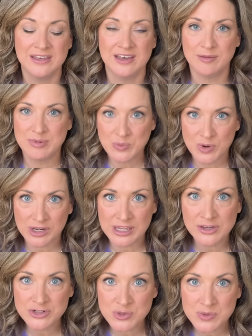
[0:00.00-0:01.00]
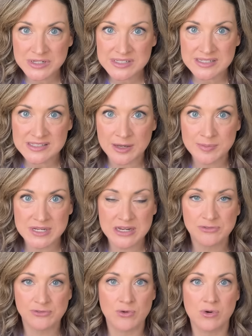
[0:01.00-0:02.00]
I've been working towards this
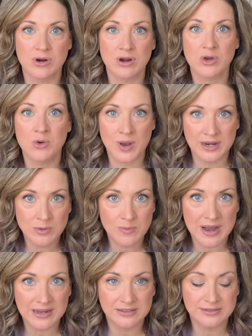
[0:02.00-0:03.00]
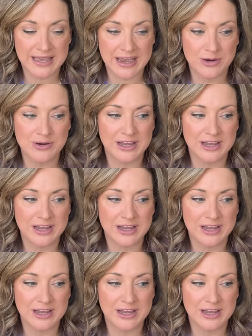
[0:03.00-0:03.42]
update for quite a while now.